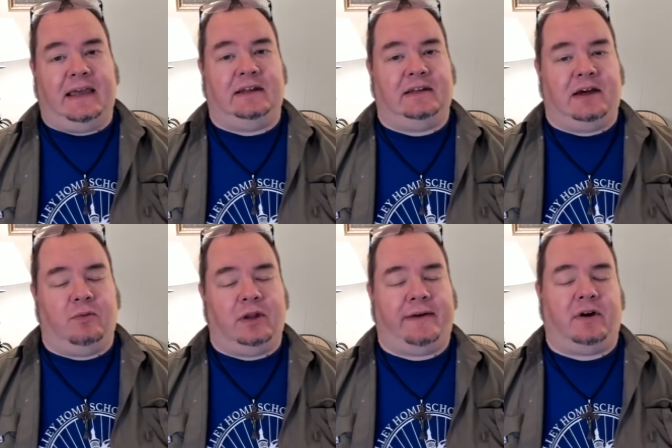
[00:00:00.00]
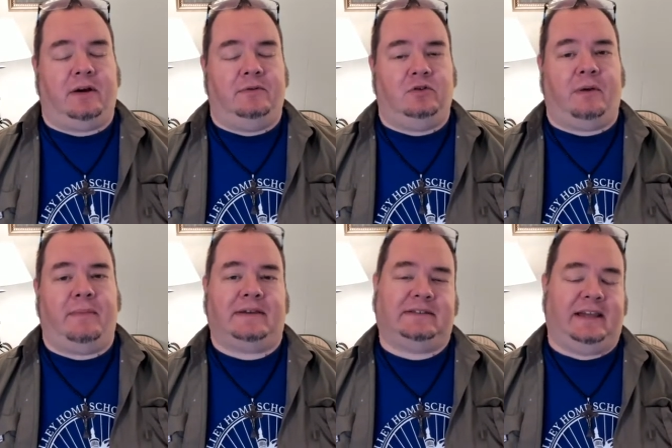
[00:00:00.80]
and uh, we'll have our do our
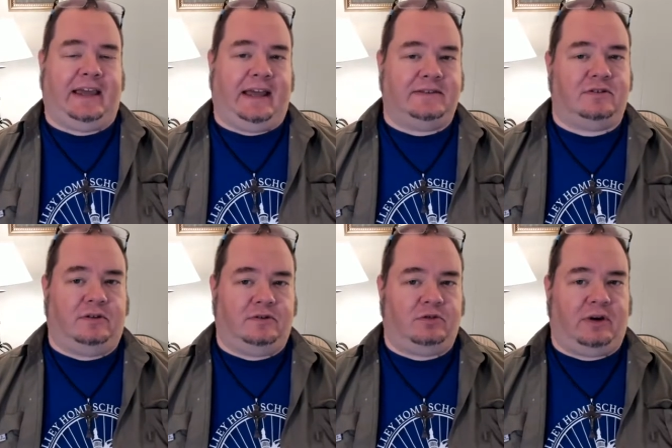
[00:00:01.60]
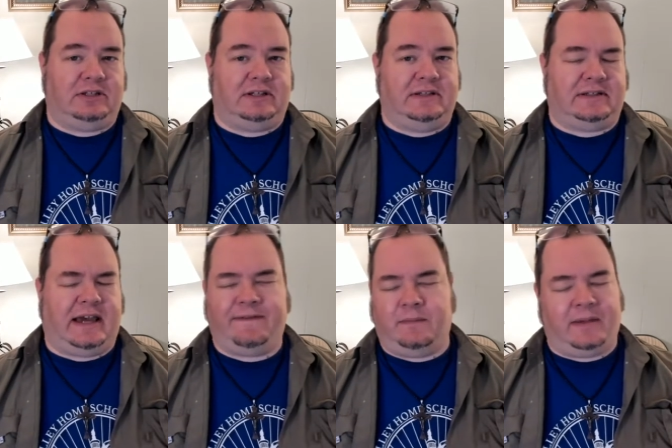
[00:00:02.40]
best to answer those questions.
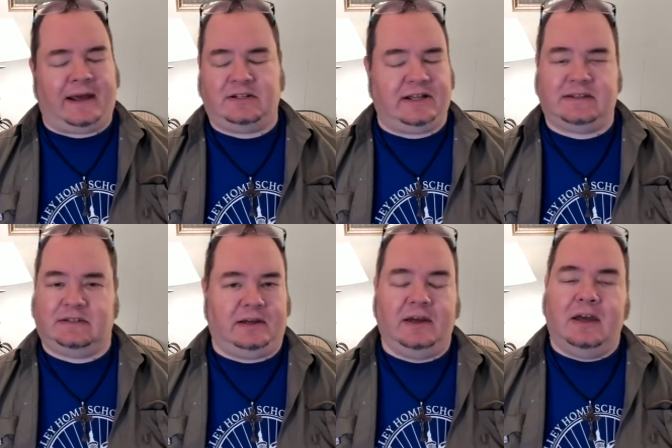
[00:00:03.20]
I haven't had a chance to